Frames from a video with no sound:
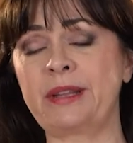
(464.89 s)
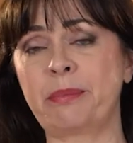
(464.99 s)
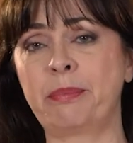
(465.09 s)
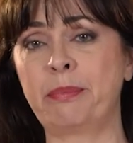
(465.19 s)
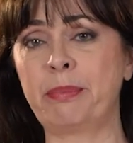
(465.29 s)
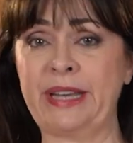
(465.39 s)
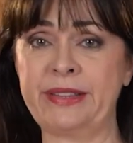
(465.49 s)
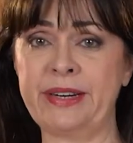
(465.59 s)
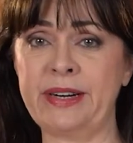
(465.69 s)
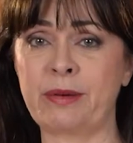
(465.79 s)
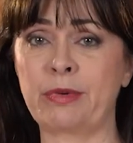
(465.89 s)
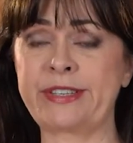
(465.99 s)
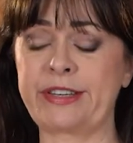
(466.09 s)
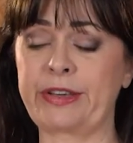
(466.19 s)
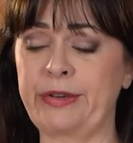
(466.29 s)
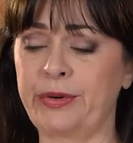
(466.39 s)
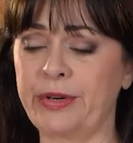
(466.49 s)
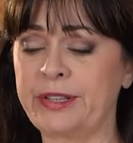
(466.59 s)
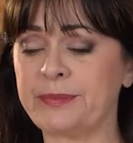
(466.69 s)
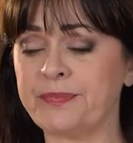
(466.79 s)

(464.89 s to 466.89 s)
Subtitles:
a better, a more secured